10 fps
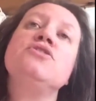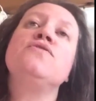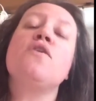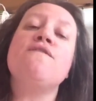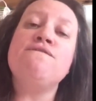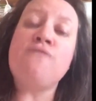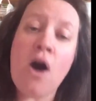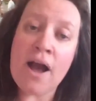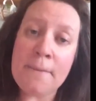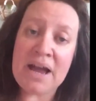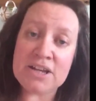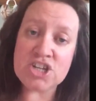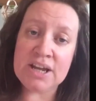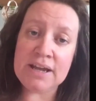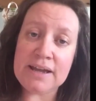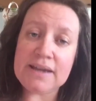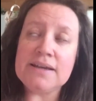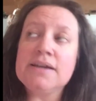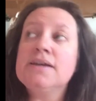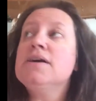you've got fire magic.
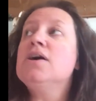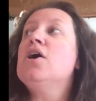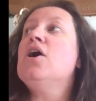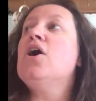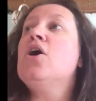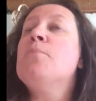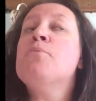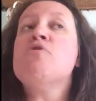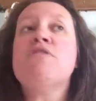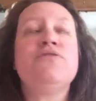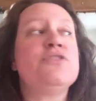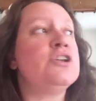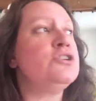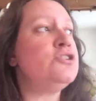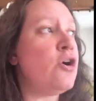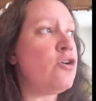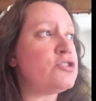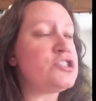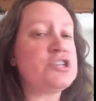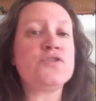More often than
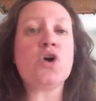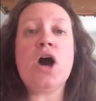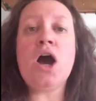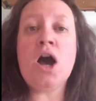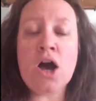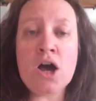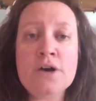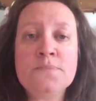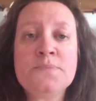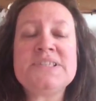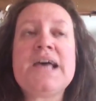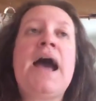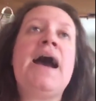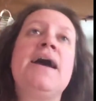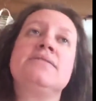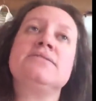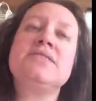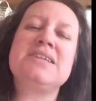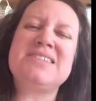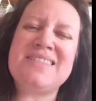not, you've got herbs and
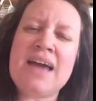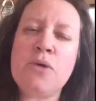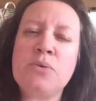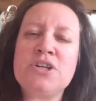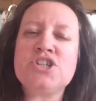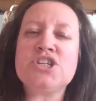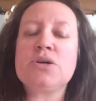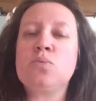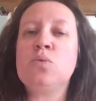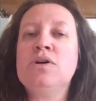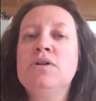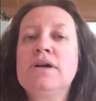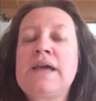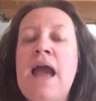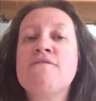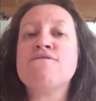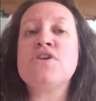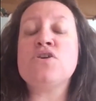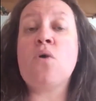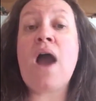things like that, which will count for
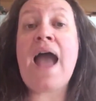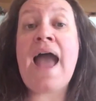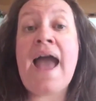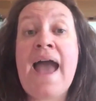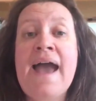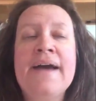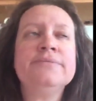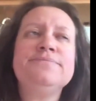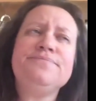your air.